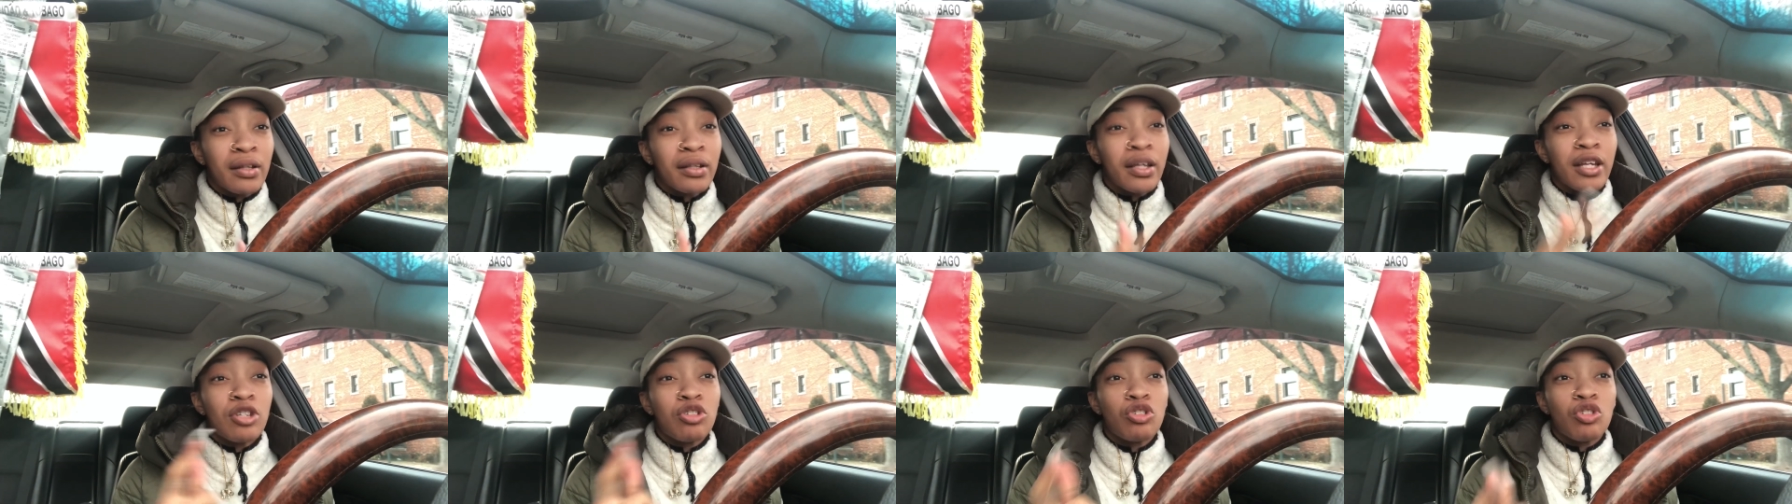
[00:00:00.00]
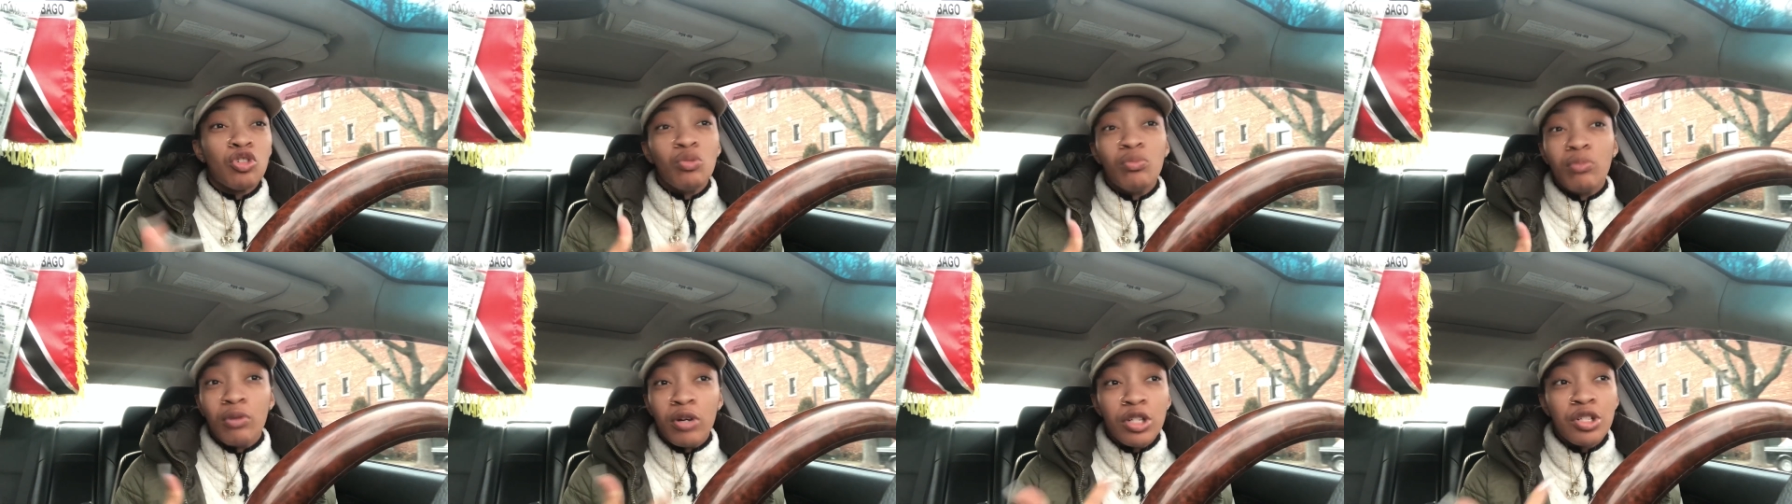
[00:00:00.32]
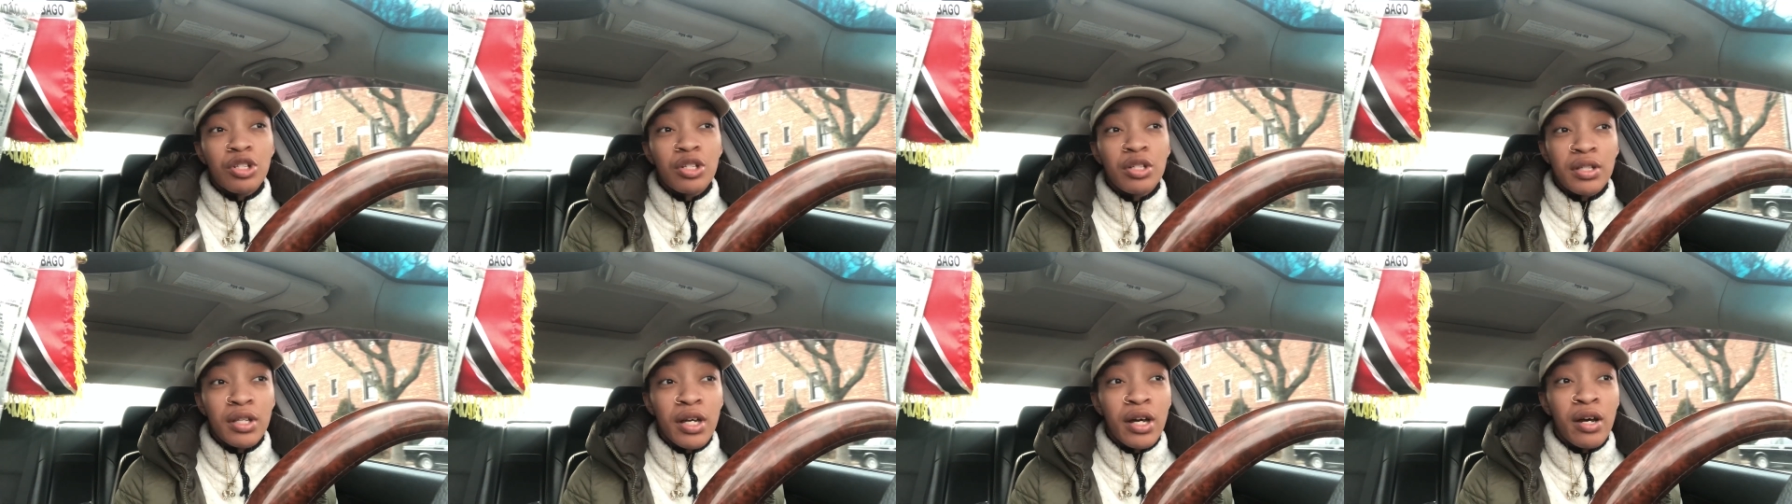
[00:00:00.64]
that you bought
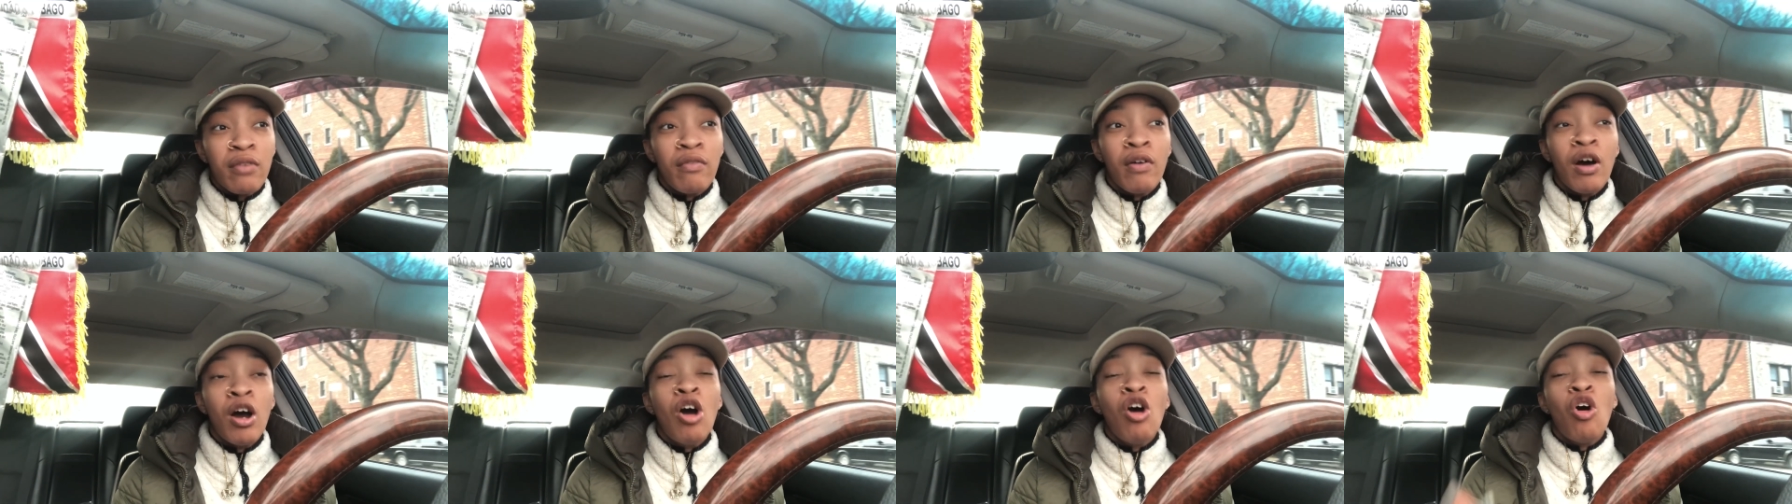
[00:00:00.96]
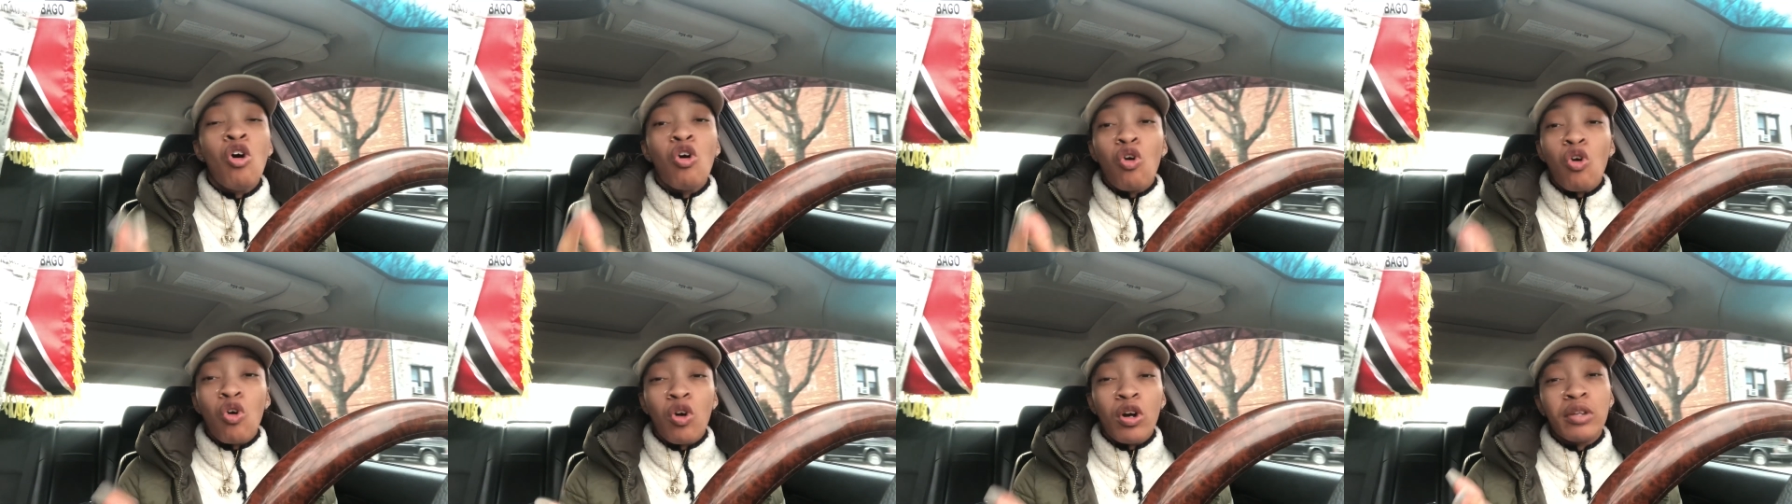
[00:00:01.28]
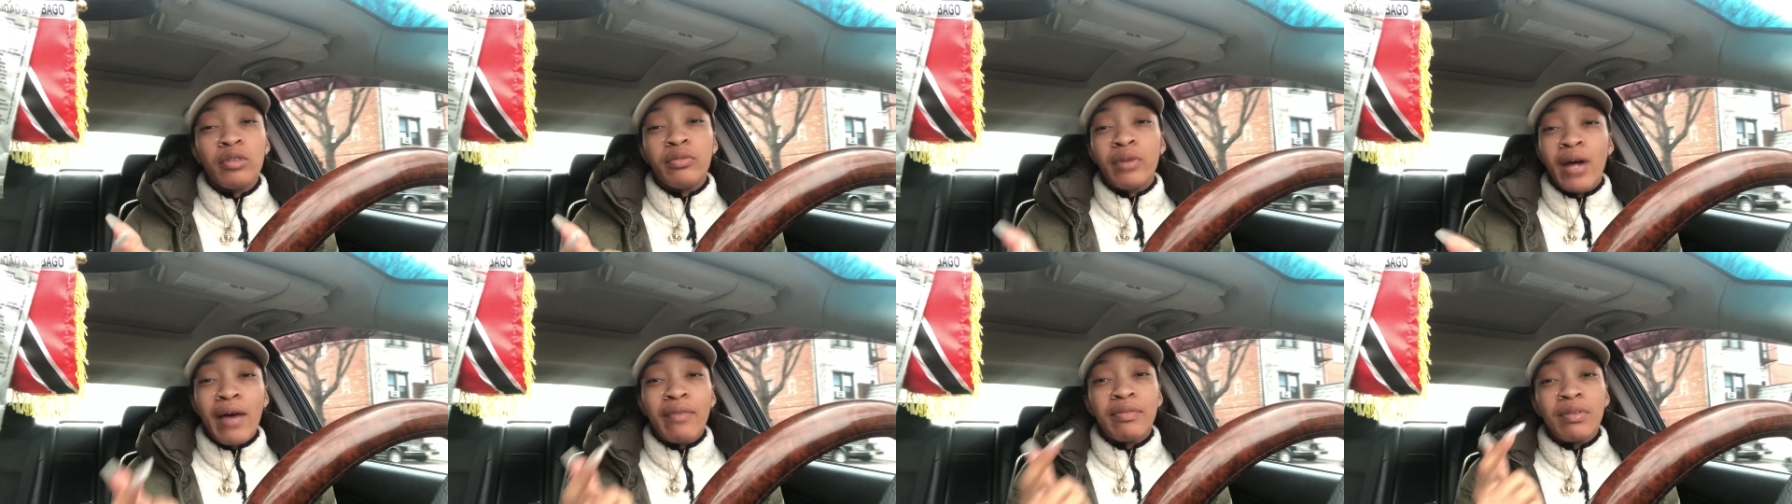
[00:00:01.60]
yourself, or
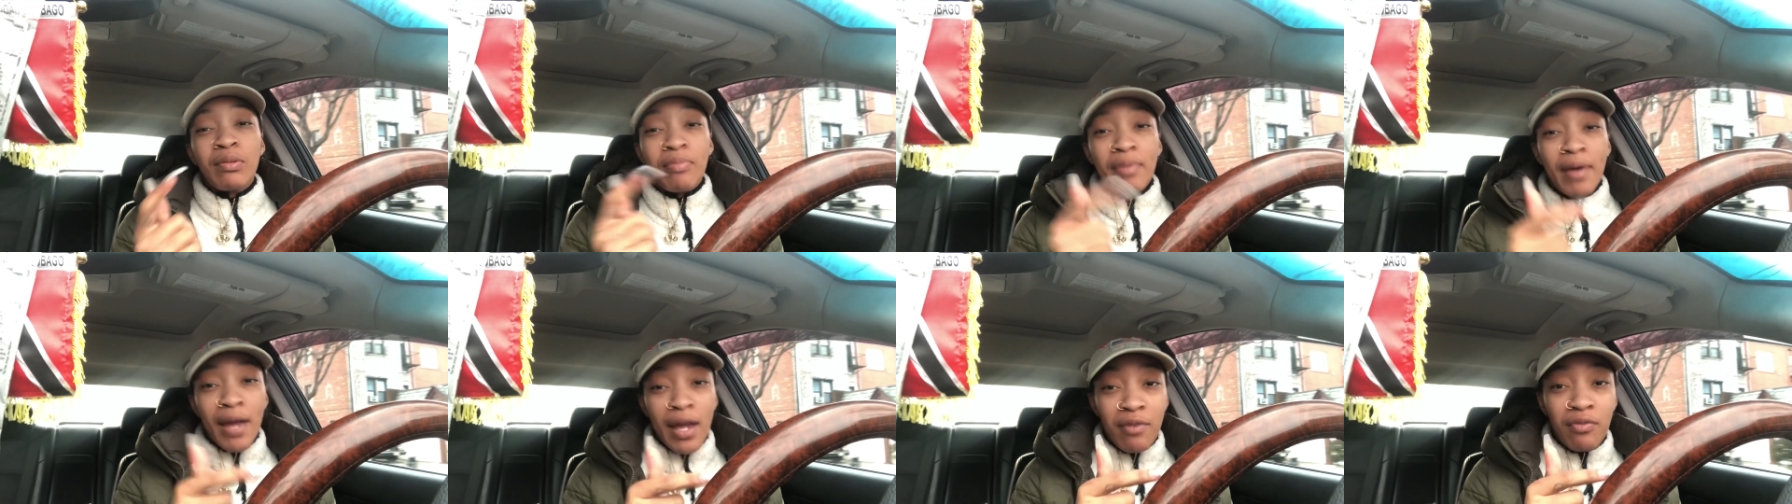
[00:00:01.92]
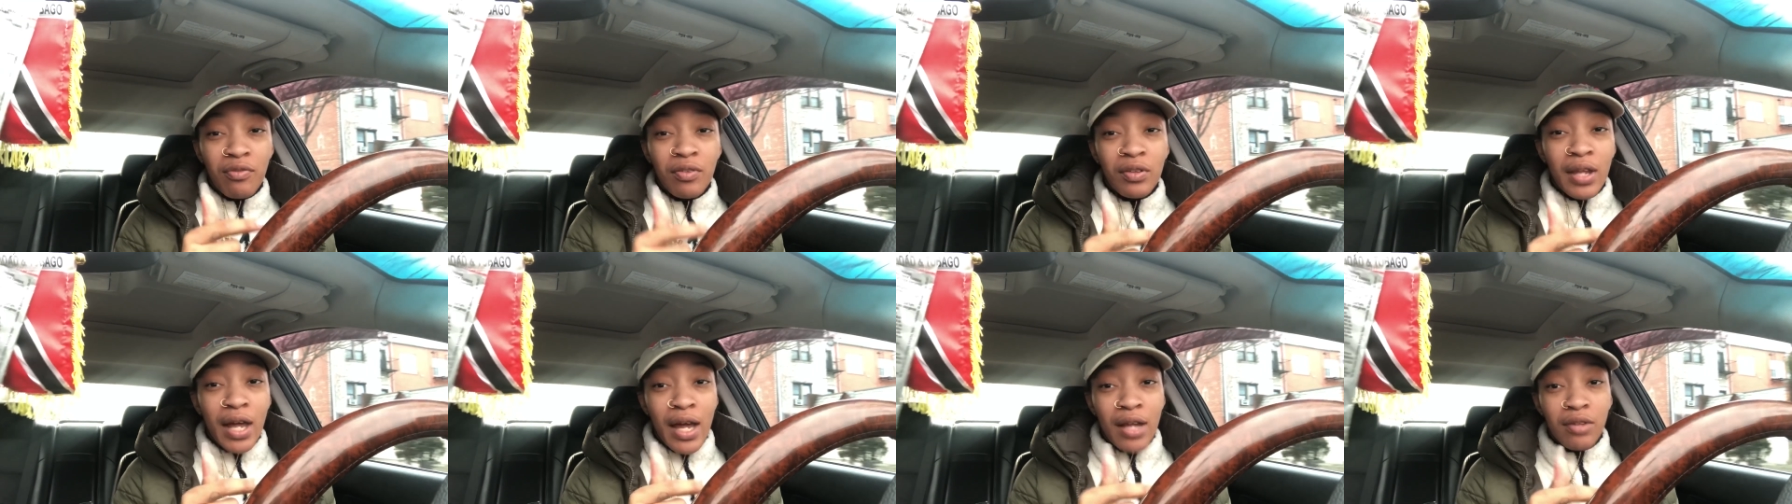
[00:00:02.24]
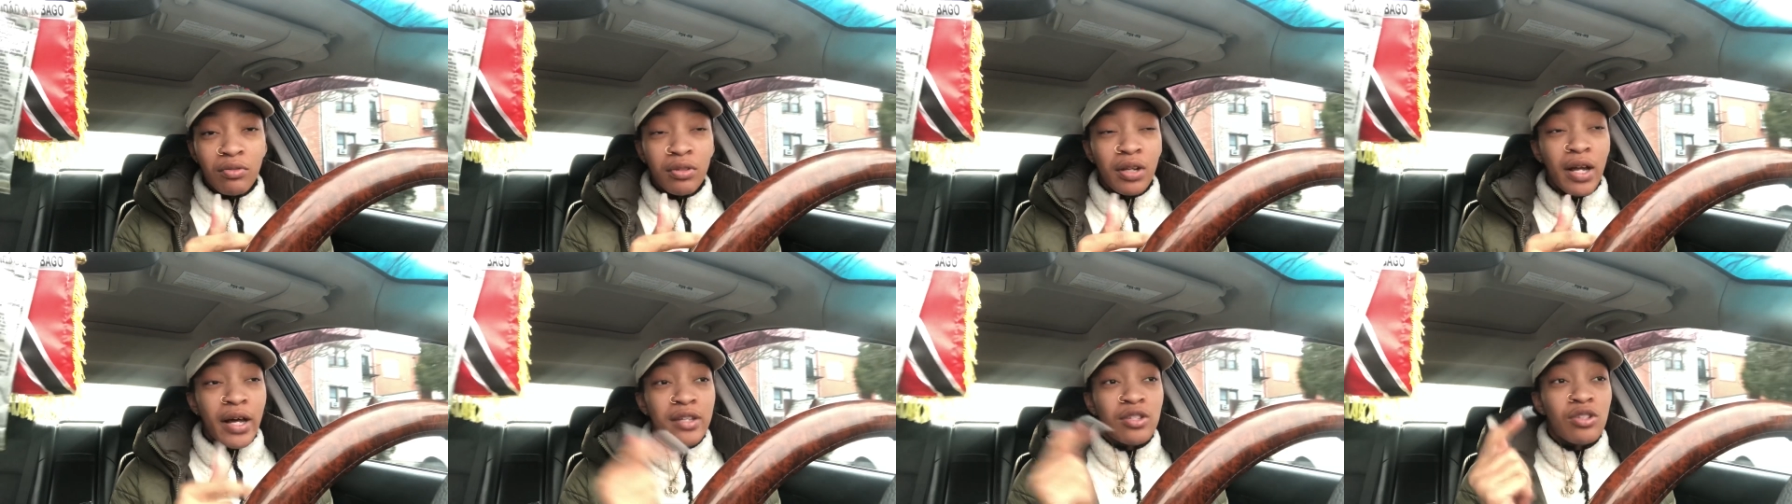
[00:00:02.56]
you have to pay for that new lock.